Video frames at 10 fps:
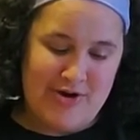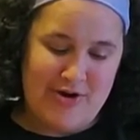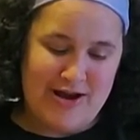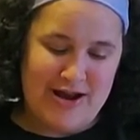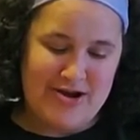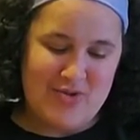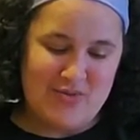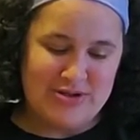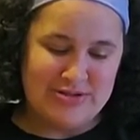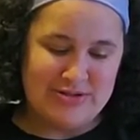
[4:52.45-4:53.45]
oh, and I know
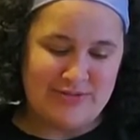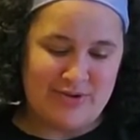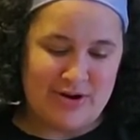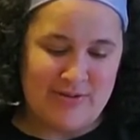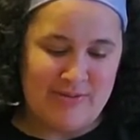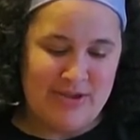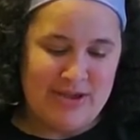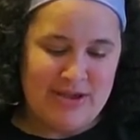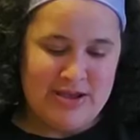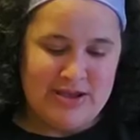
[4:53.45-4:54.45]
where this is from.
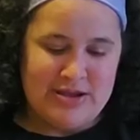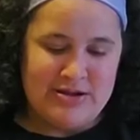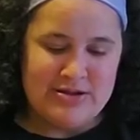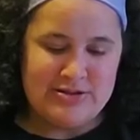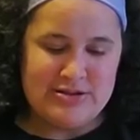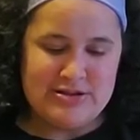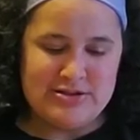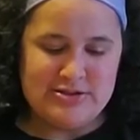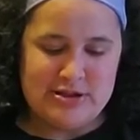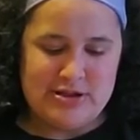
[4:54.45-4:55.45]
This
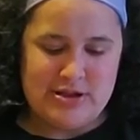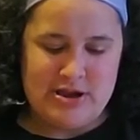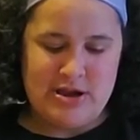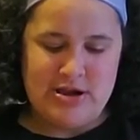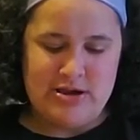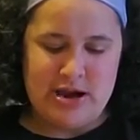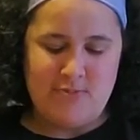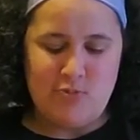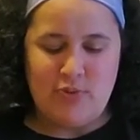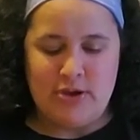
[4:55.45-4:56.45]
is an
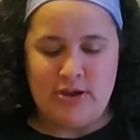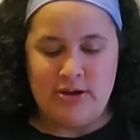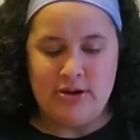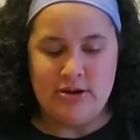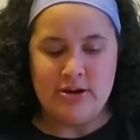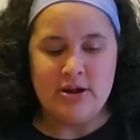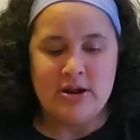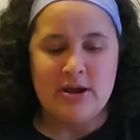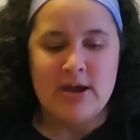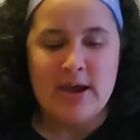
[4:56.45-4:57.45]
enamel pen,
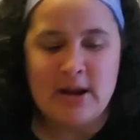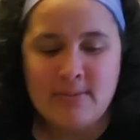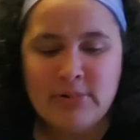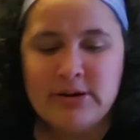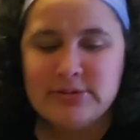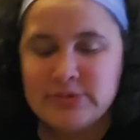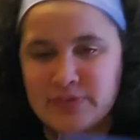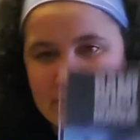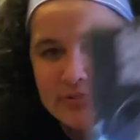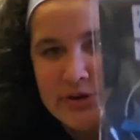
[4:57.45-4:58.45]
and I believe this is
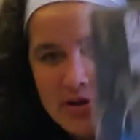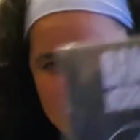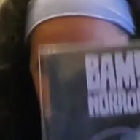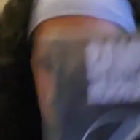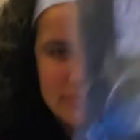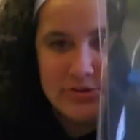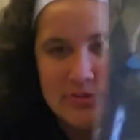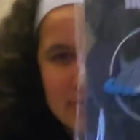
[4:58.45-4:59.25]
from Jaws.